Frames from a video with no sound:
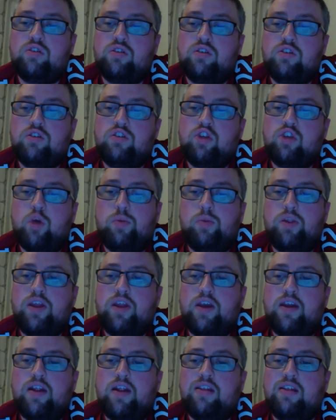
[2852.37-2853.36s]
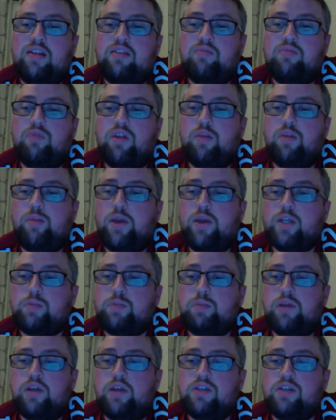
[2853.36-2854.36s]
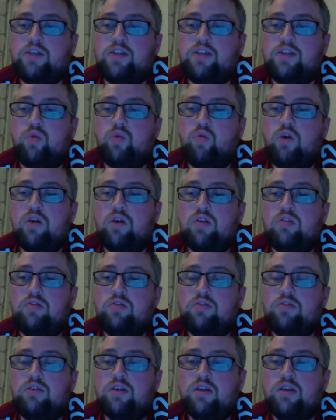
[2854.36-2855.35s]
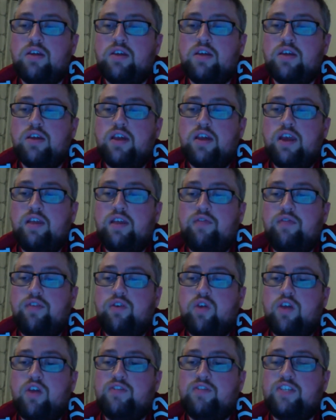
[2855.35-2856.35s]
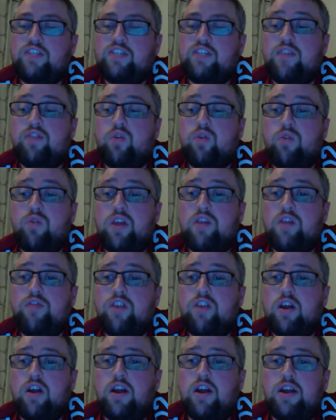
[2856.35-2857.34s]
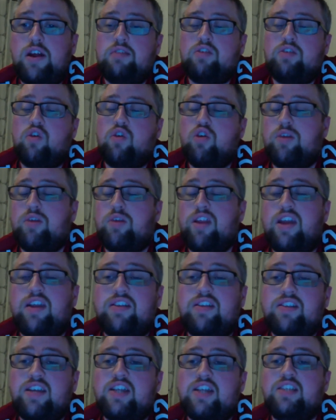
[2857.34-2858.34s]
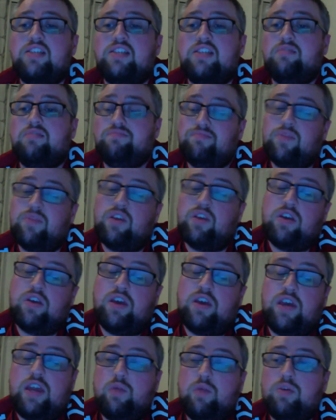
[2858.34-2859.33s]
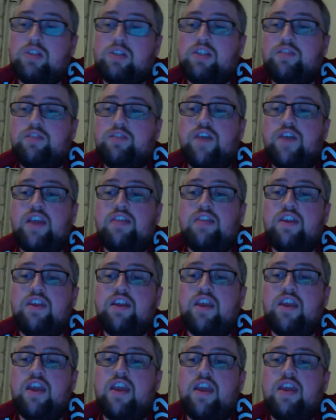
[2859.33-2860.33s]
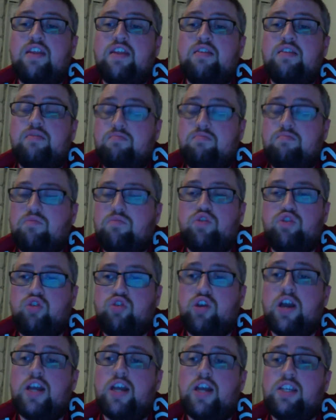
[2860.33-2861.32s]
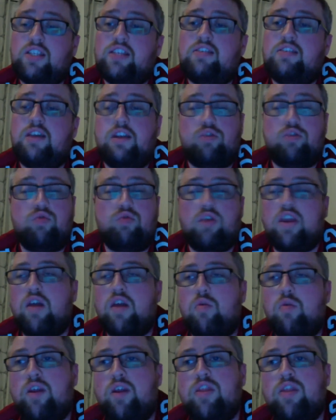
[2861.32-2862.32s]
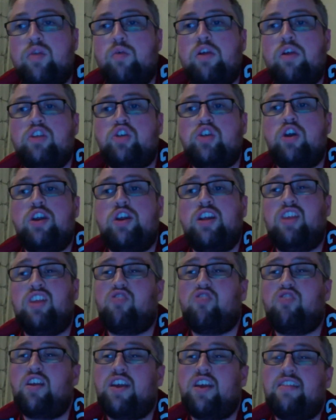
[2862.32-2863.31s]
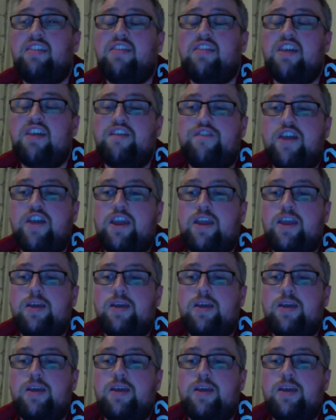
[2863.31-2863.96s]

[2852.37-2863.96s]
Dublin, Ireland, one of the best places in the world. If the UFC ever go there and Conor McGregor decides he wants to fight there again, you guys need to, I don't care where in the world you are, you need to try and get to that fight